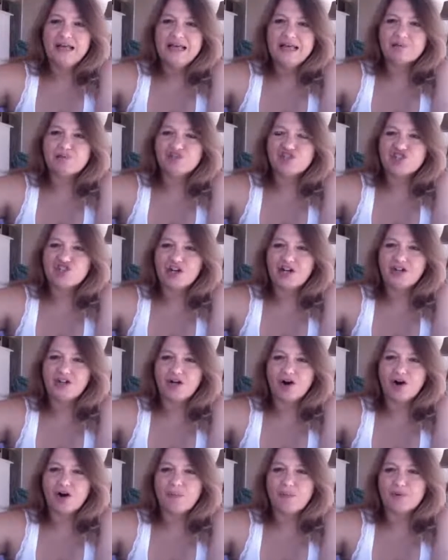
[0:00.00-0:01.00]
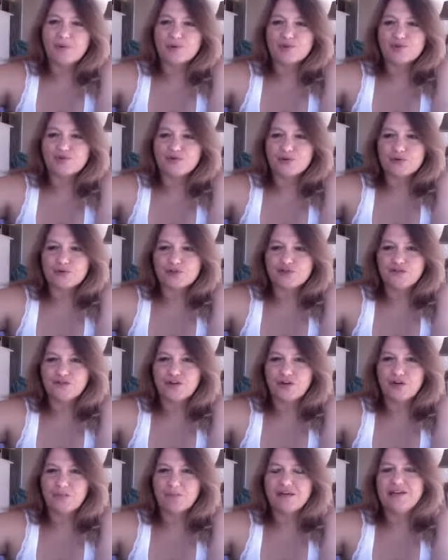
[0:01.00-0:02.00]
It was John Carpenter's first
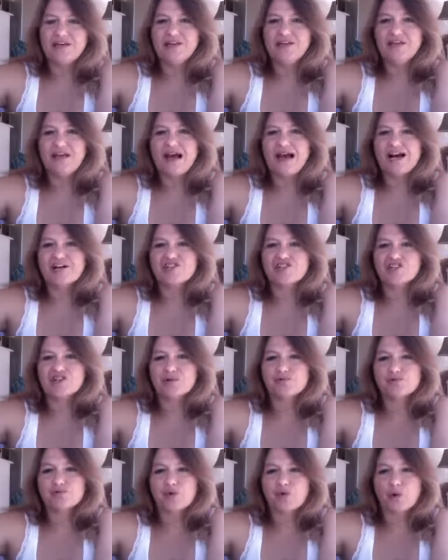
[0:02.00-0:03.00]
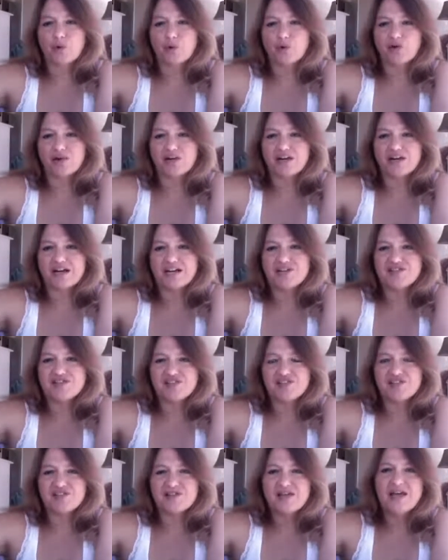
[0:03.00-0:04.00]
film. He actually was recorded in
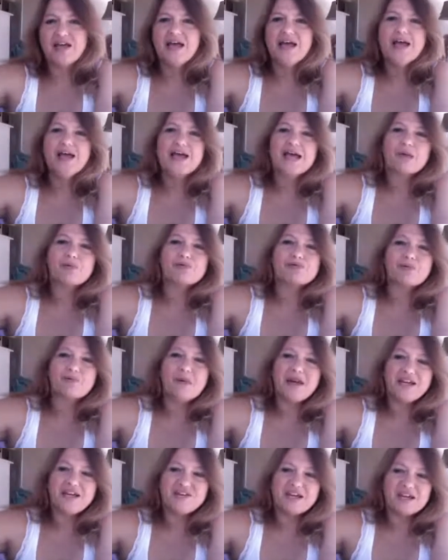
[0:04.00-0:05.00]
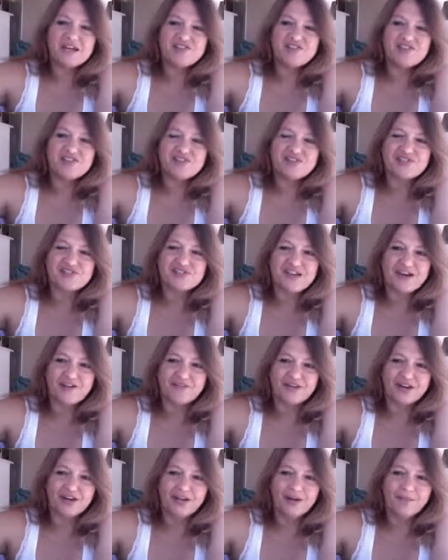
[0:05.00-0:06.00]
it was made in
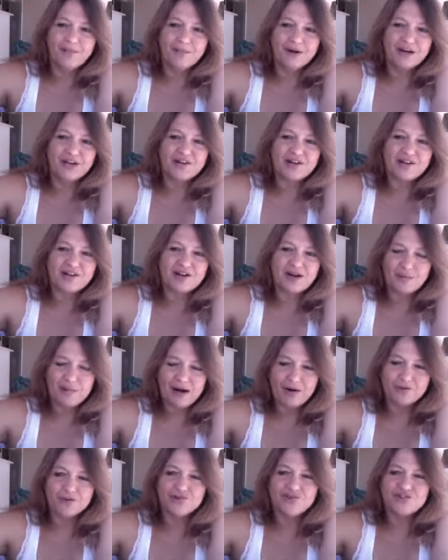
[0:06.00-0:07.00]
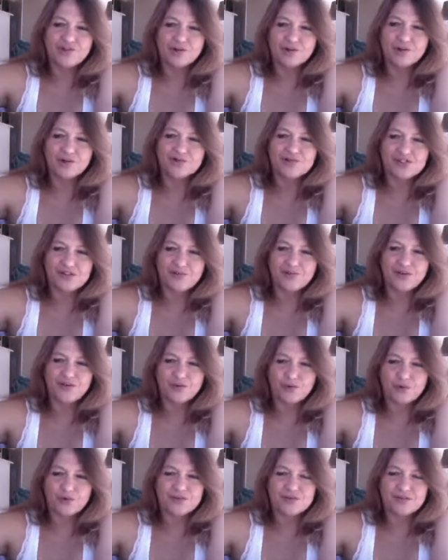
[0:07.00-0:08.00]
1970, but it didn't come out until
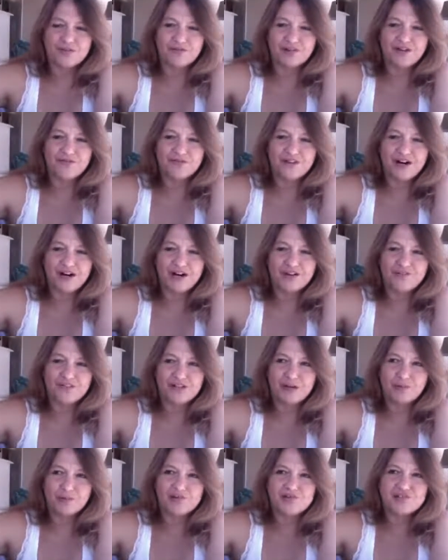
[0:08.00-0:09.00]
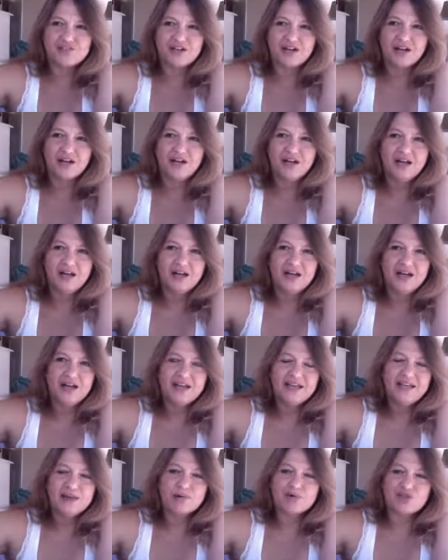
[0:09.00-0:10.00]
74, 75. And it was,
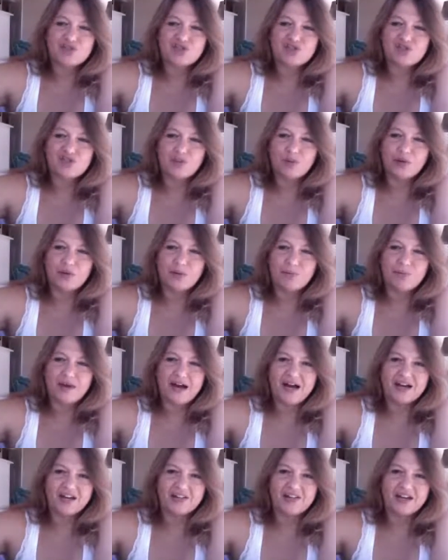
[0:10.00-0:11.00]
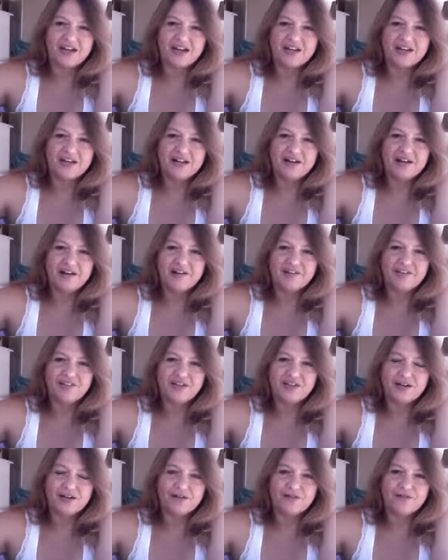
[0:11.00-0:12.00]
he was a student back then, I
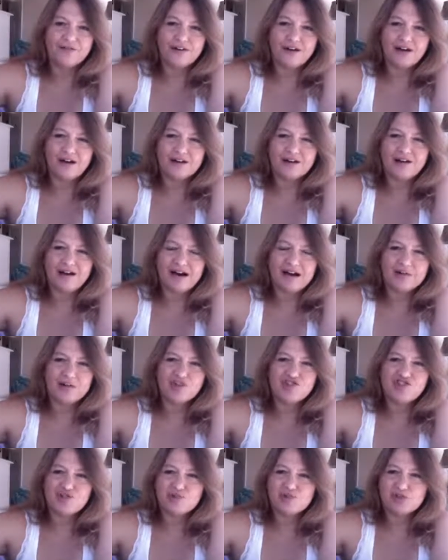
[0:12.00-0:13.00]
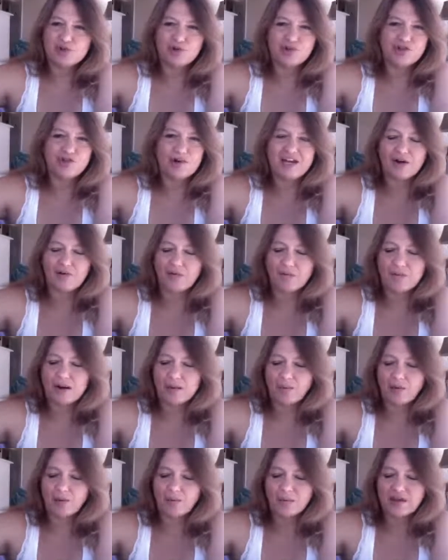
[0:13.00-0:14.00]
think, of college he was going to, I don't
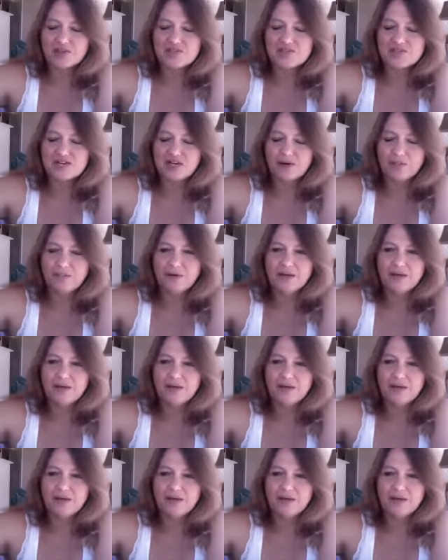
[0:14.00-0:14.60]
remember, but yeah,